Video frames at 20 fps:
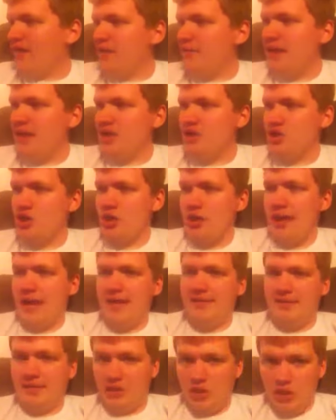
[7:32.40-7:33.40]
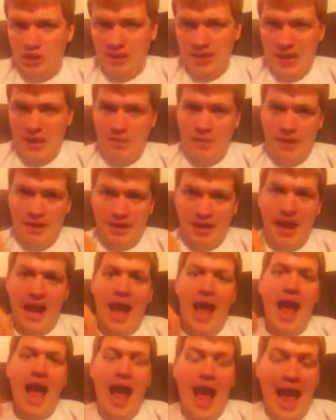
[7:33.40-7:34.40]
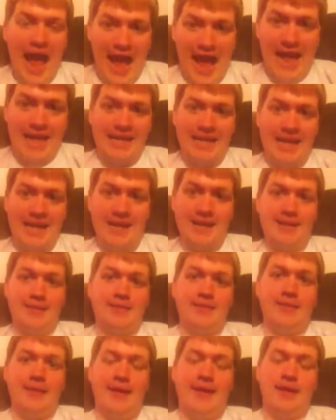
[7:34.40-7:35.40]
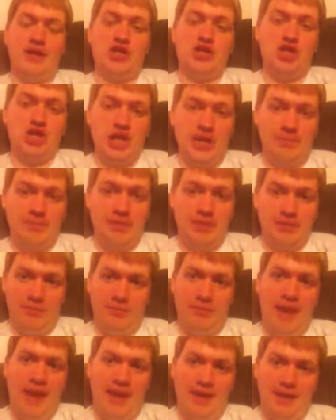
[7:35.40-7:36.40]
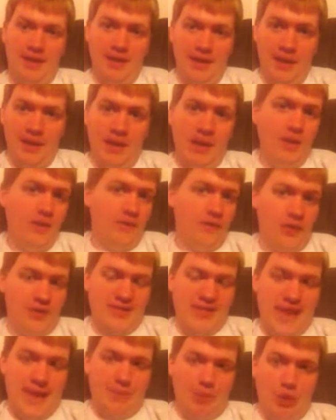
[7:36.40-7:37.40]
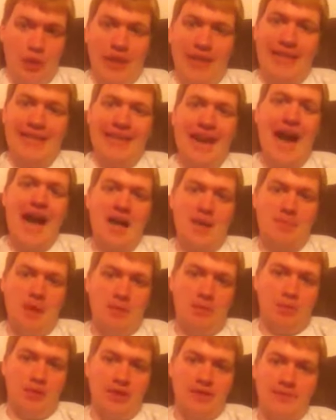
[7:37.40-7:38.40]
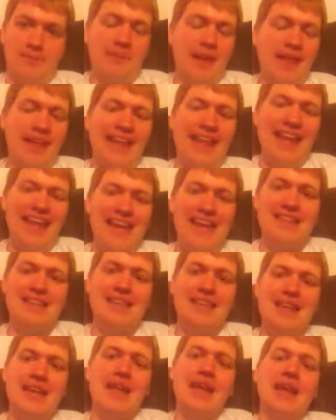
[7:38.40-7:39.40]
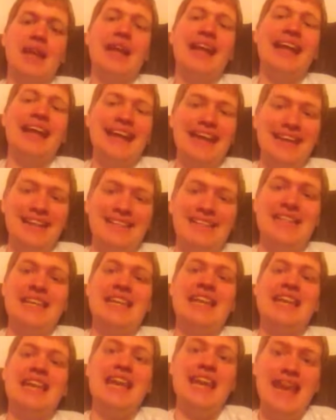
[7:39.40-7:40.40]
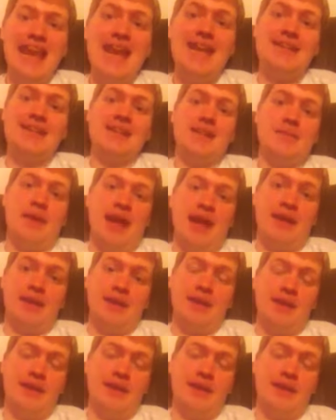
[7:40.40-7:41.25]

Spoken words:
to make sure it's a good gimmick and it's cheap to make. For example, Gaia Memories. Easy, easy, easy to make.